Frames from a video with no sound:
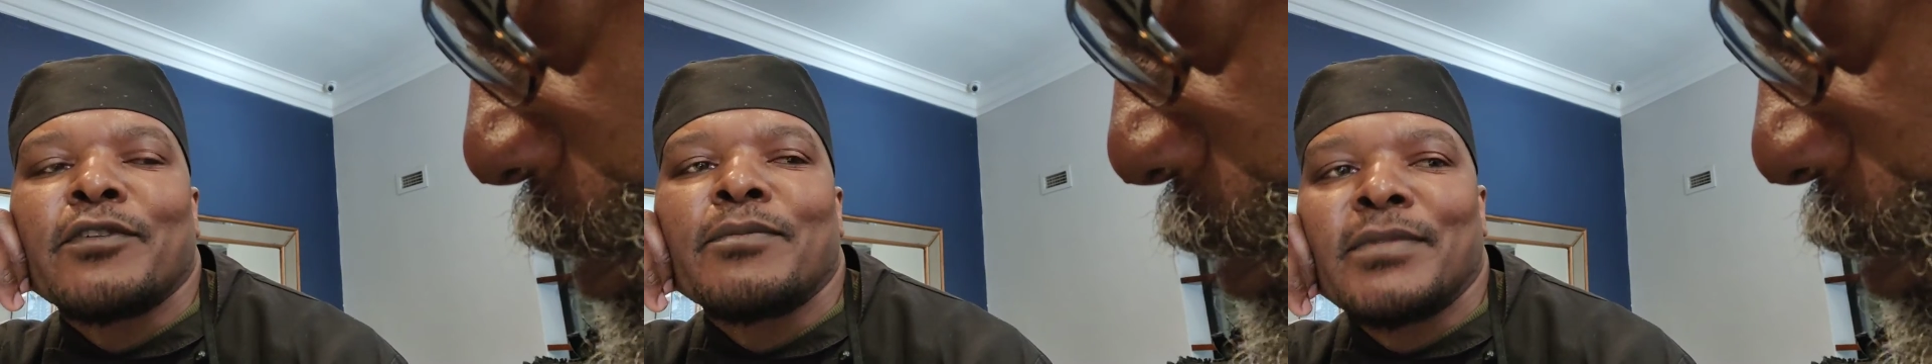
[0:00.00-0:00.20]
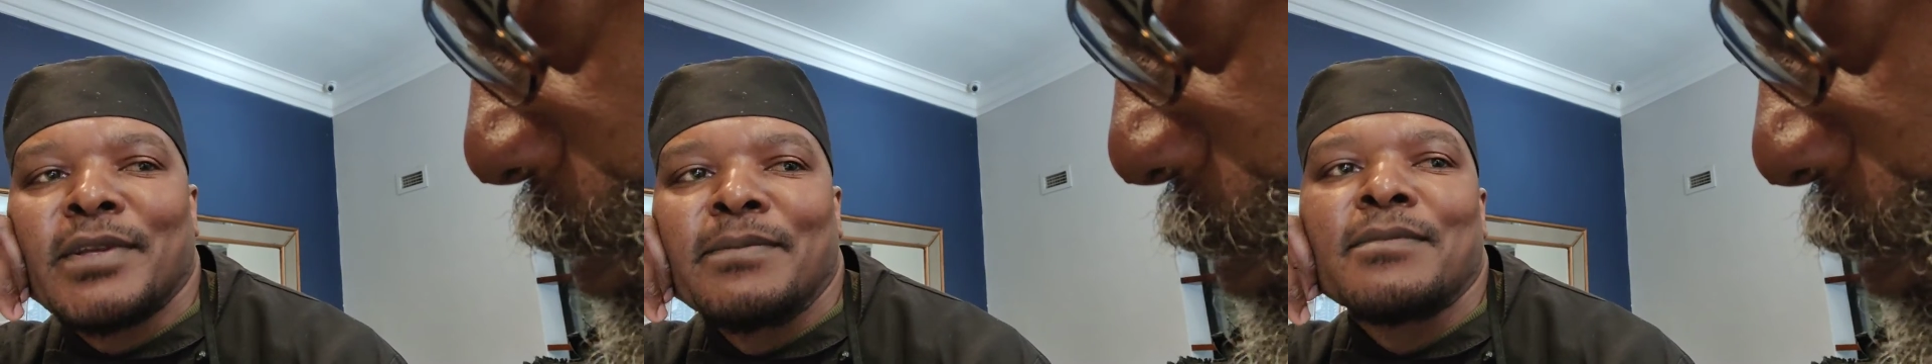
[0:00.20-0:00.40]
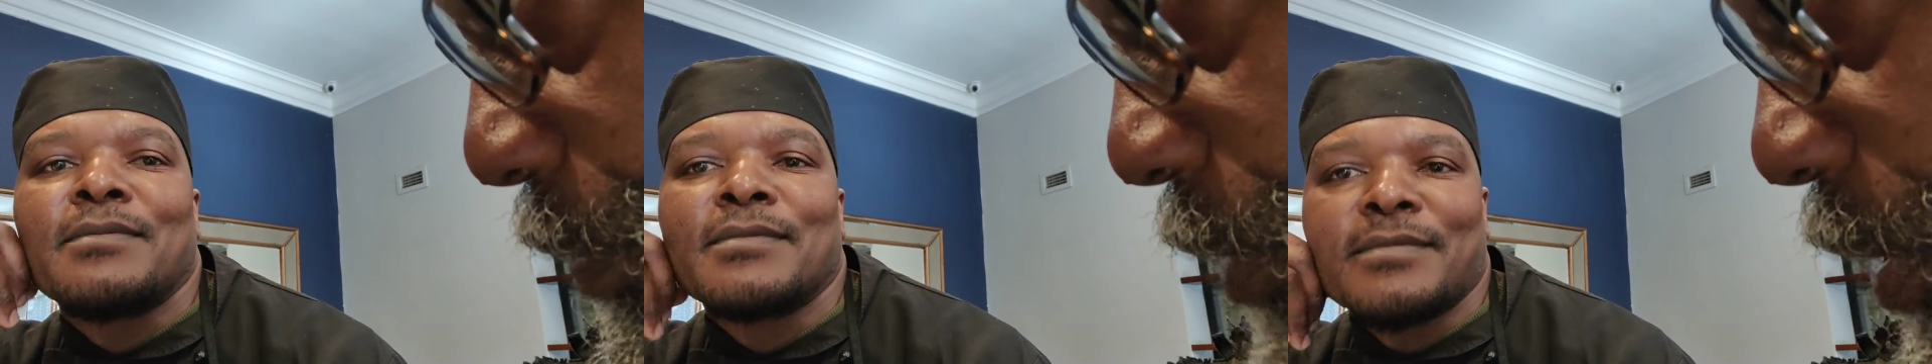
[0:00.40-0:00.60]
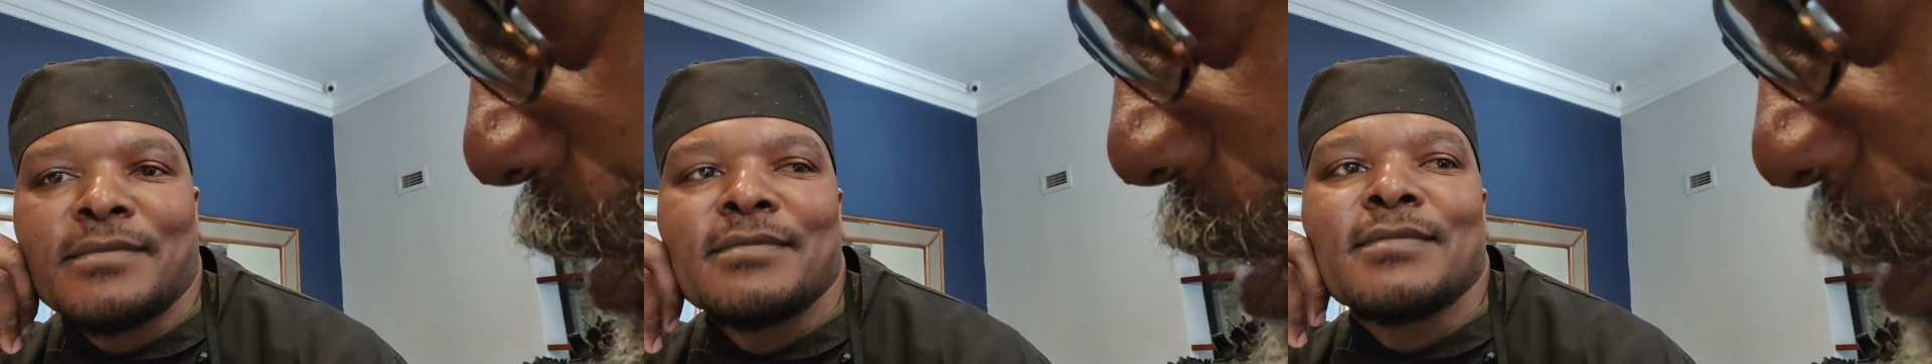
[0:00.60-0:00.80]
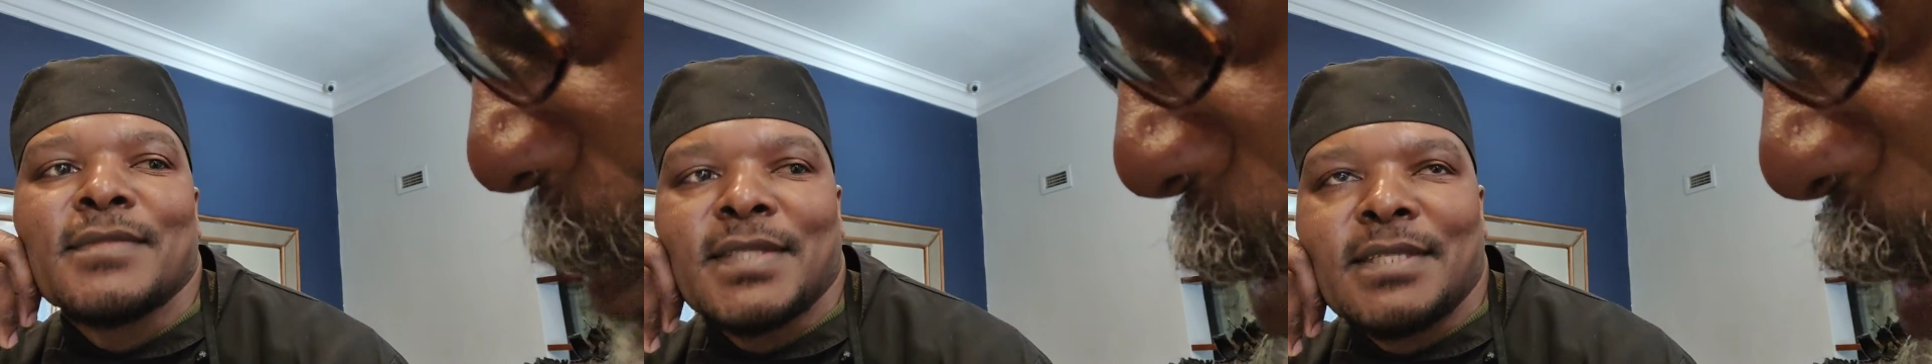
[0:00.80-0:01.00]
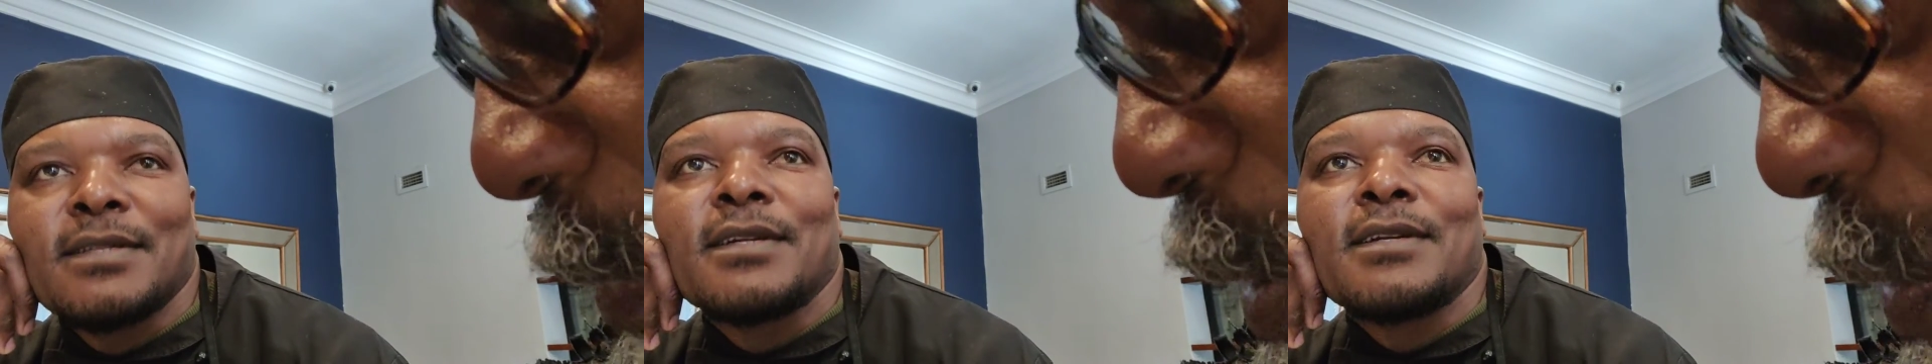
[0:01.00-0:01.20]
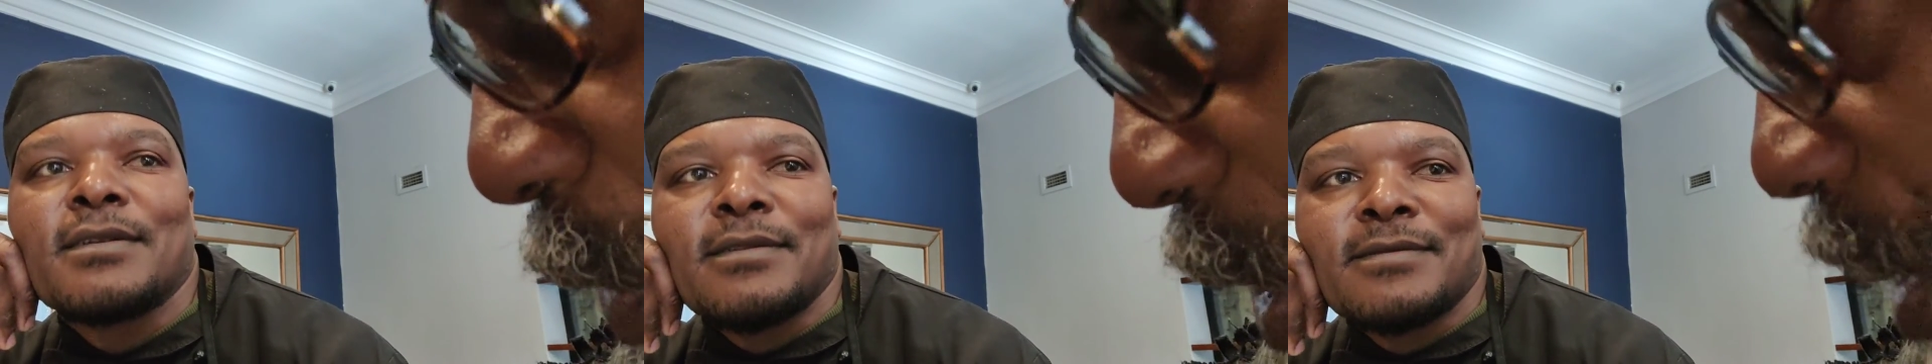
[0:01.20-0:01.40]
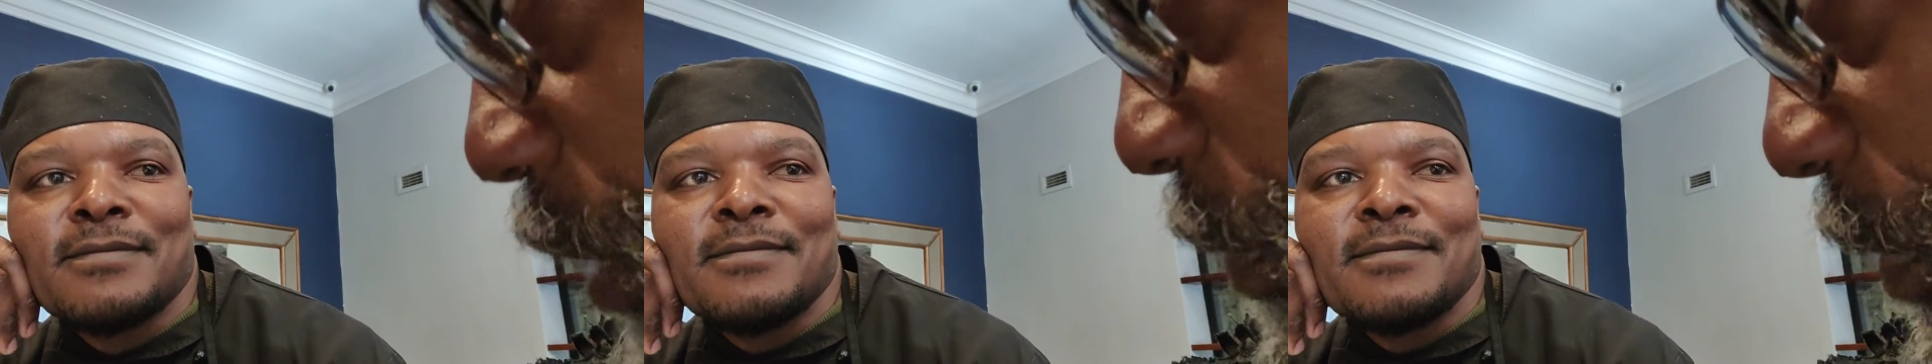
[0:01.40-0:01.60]
from him. Okay, but yeah. you
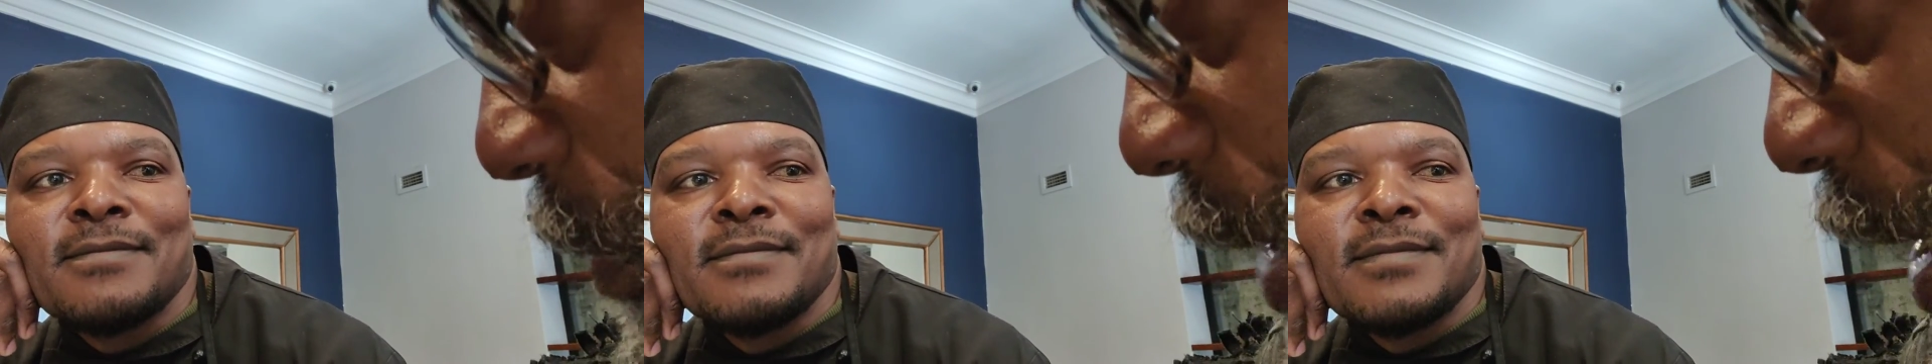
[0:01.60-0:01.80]
would help